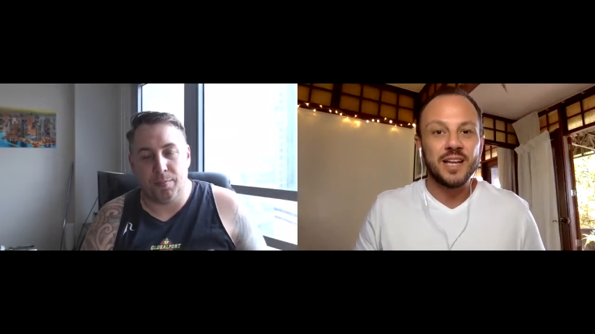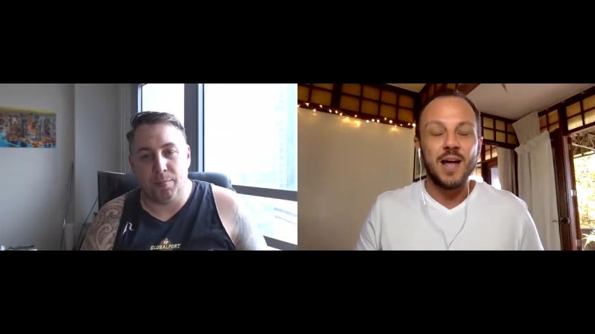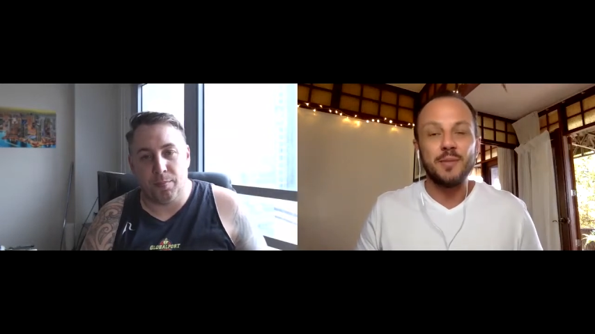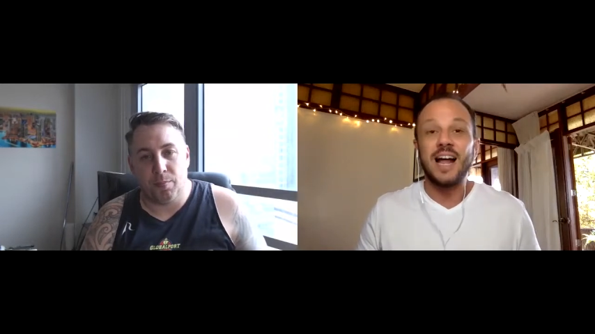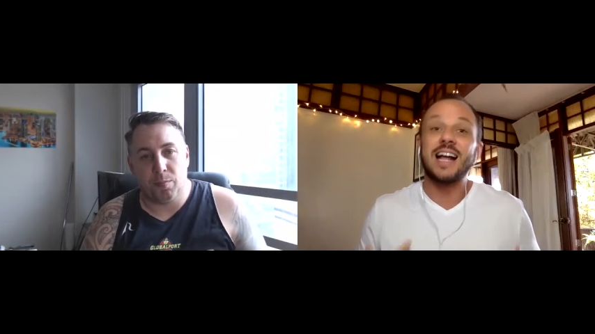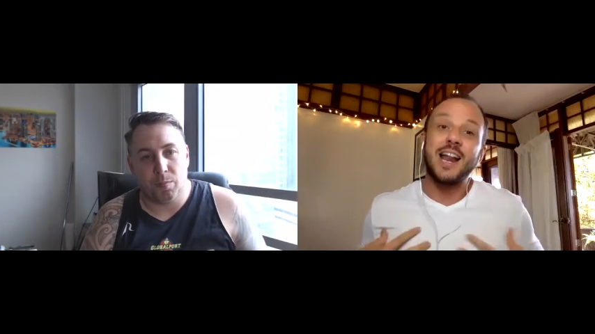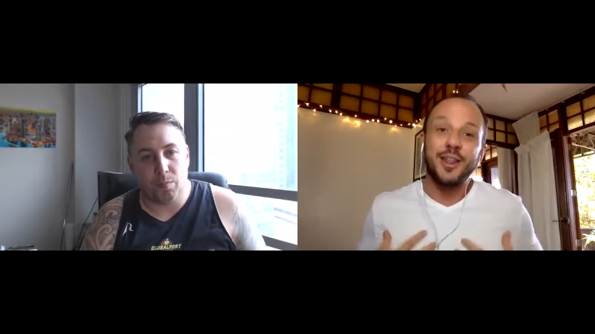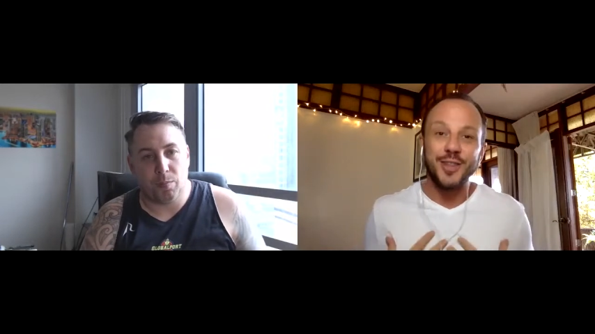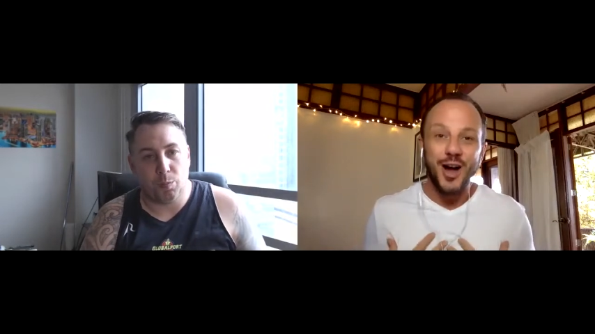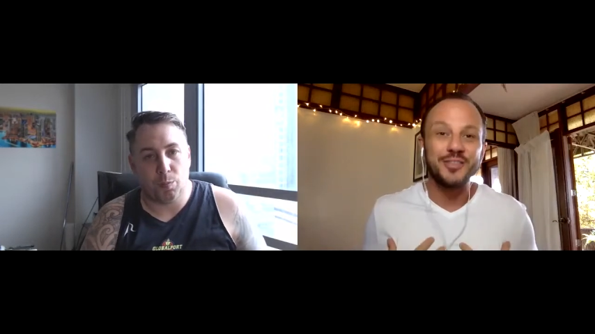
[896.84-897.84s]
Speaker 1: i mean i kind of
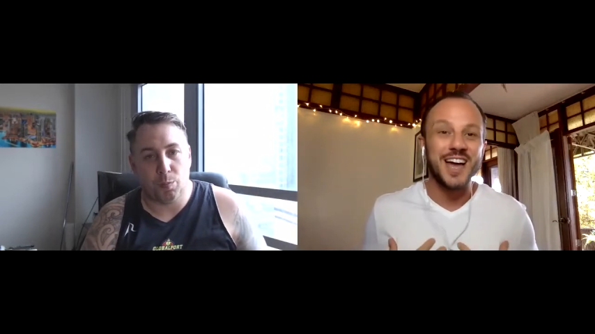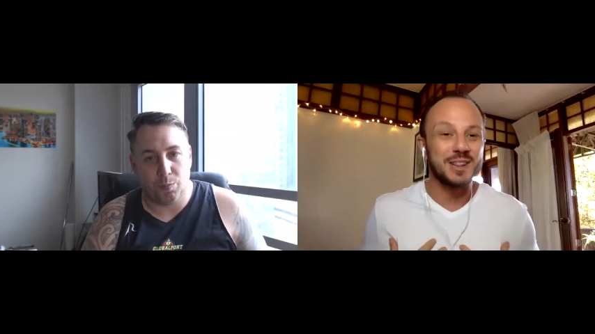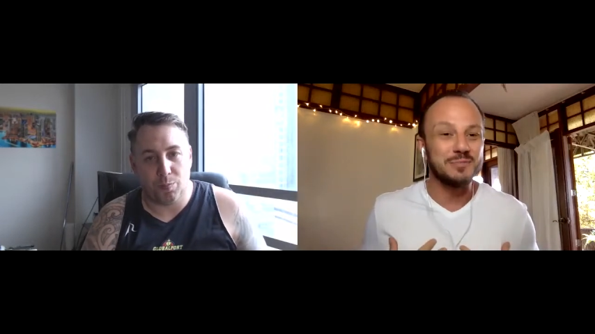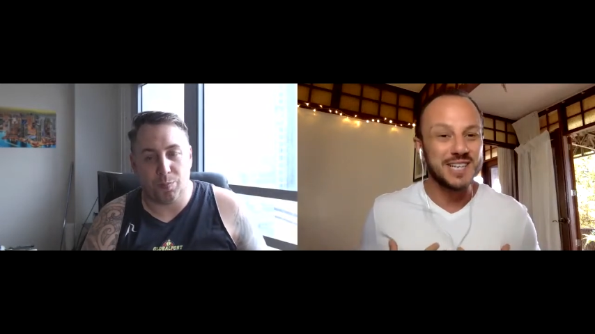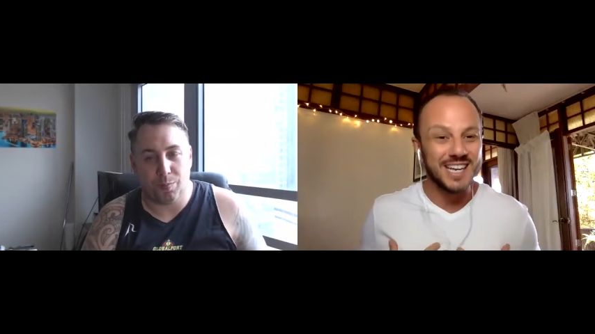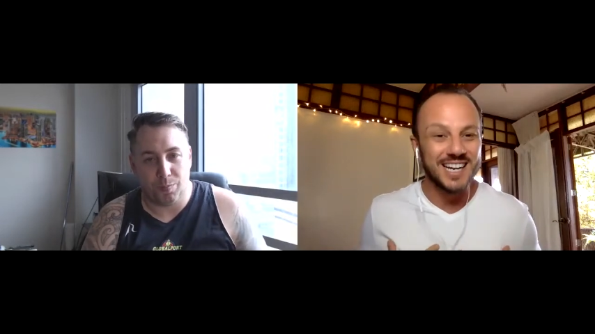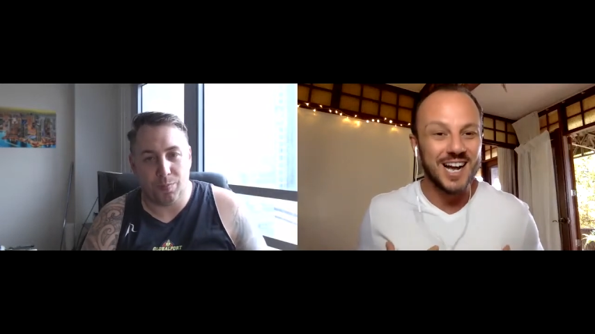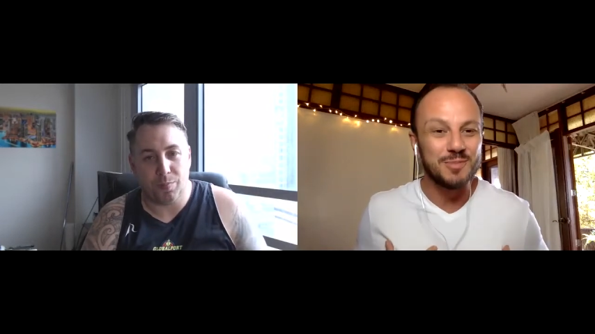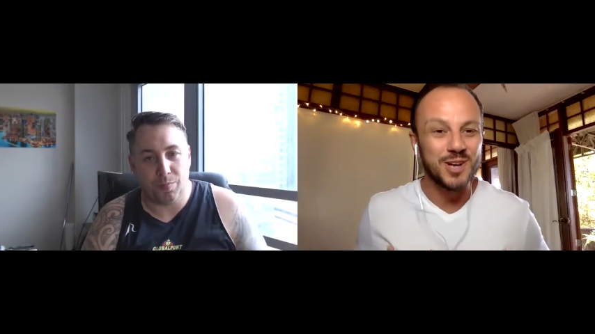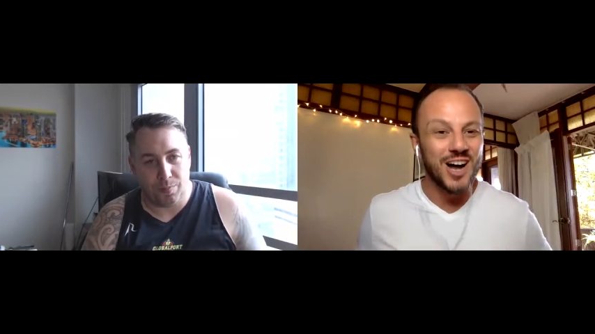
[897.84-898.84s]
thought that at the beginning
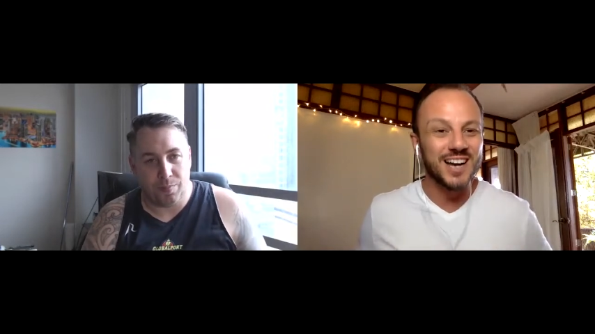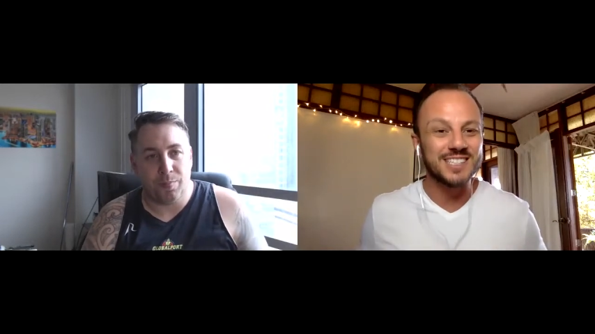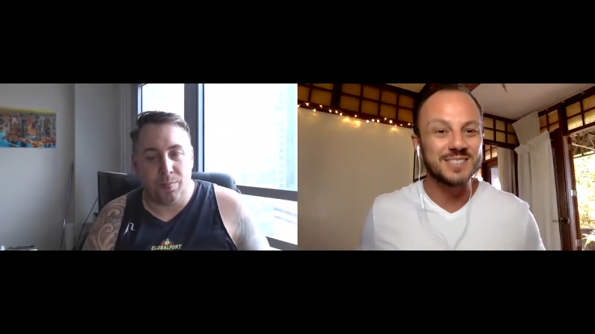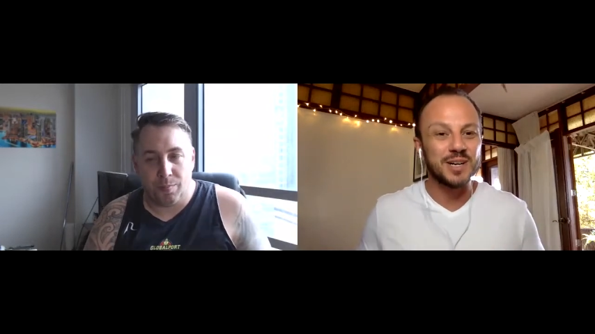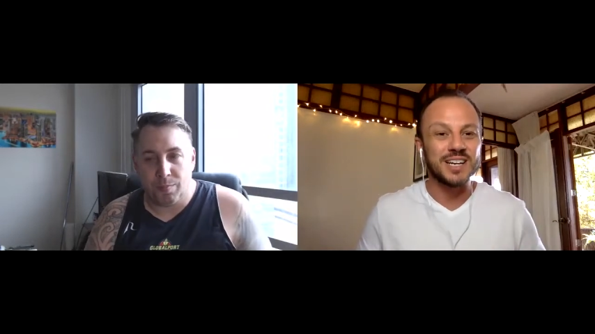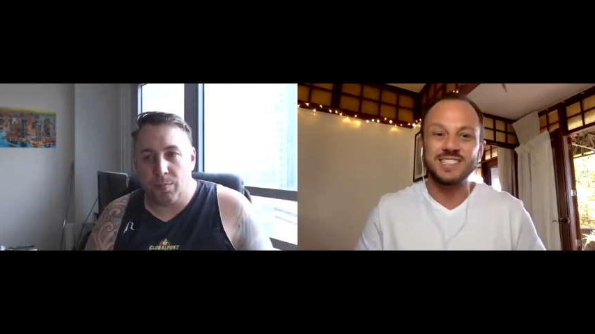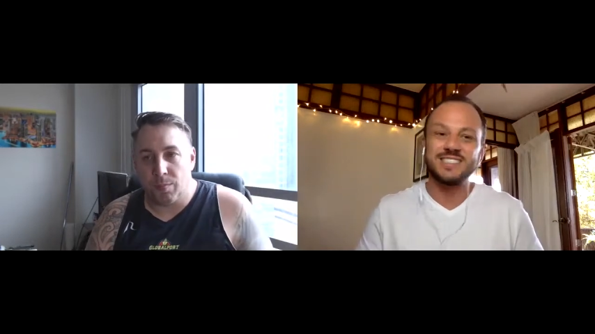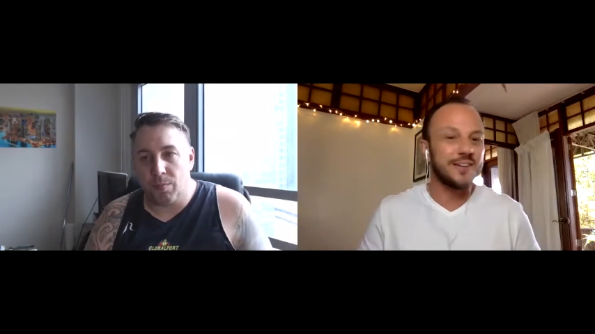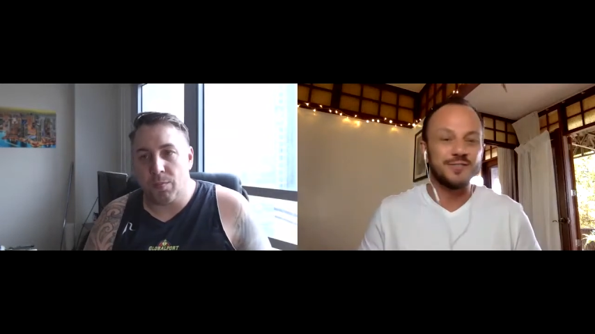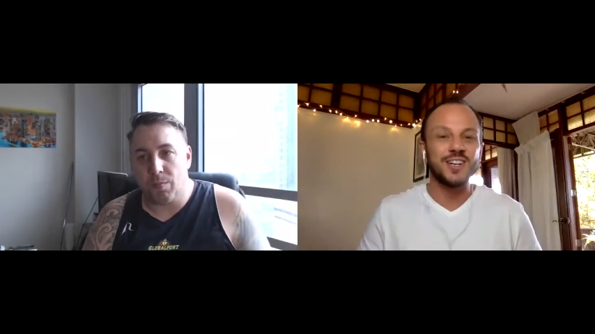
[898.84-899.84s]
i'll be honest but it's
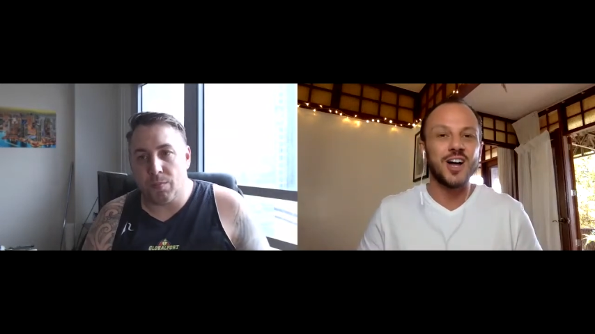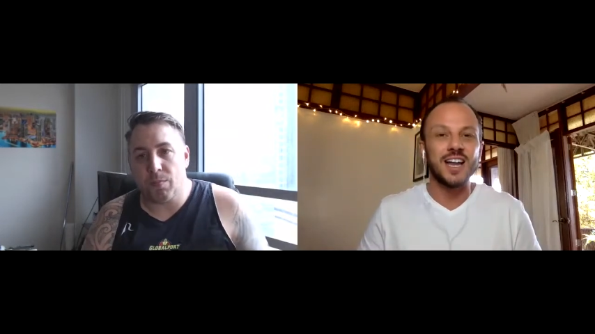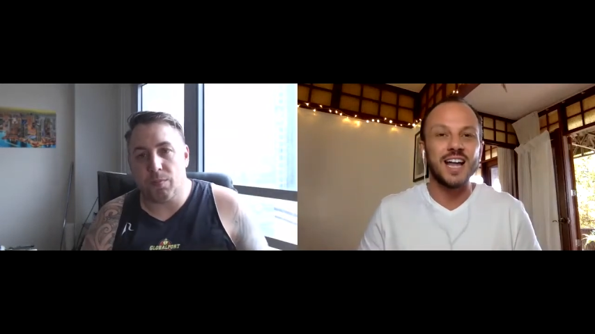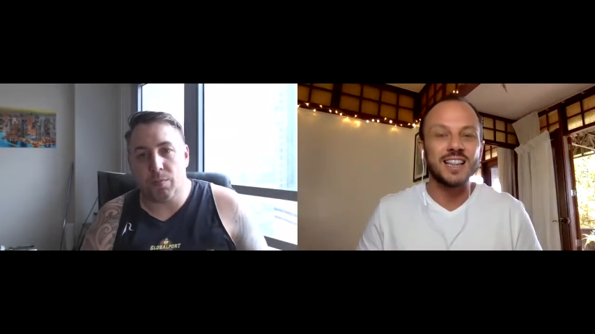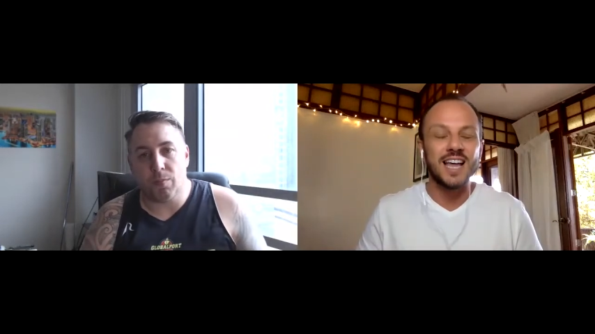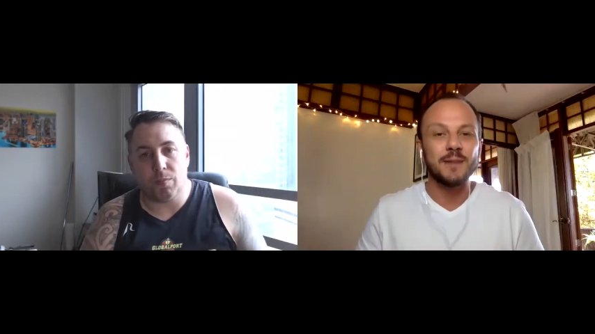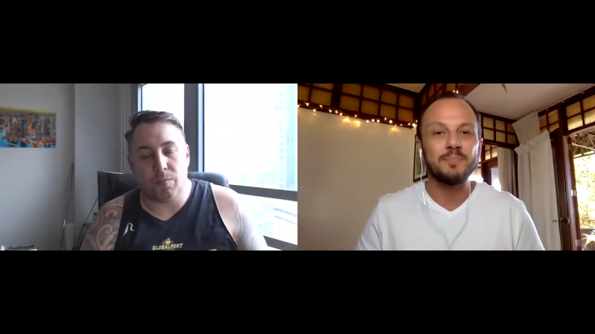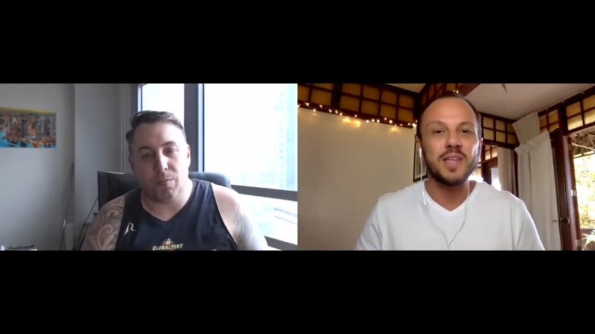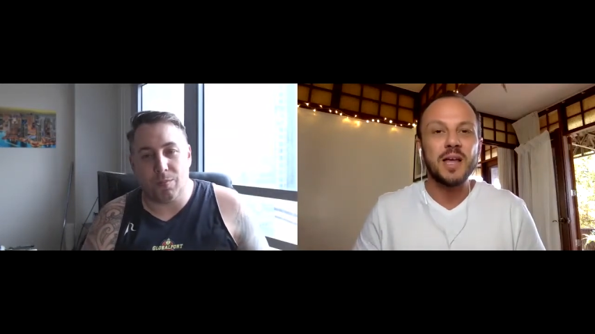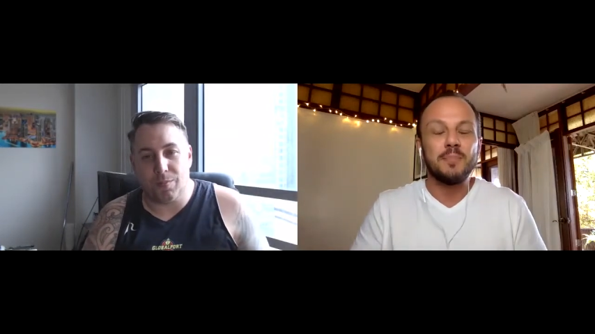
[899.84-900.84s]
definitely not like that
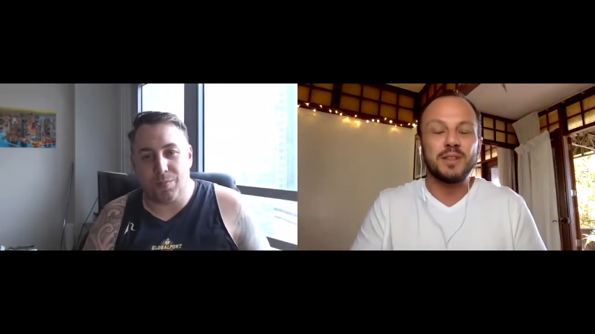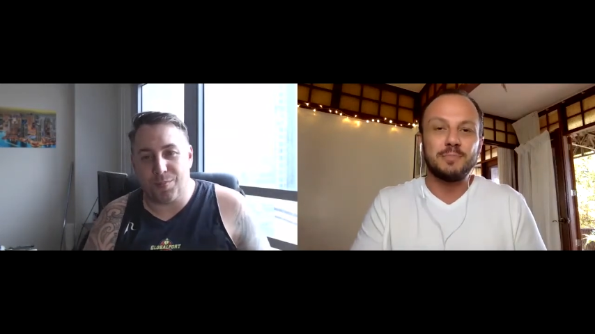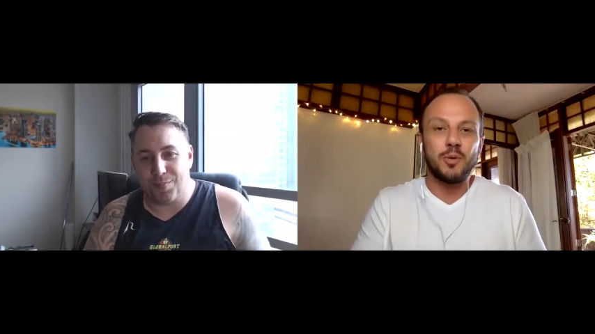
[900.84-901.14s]
but the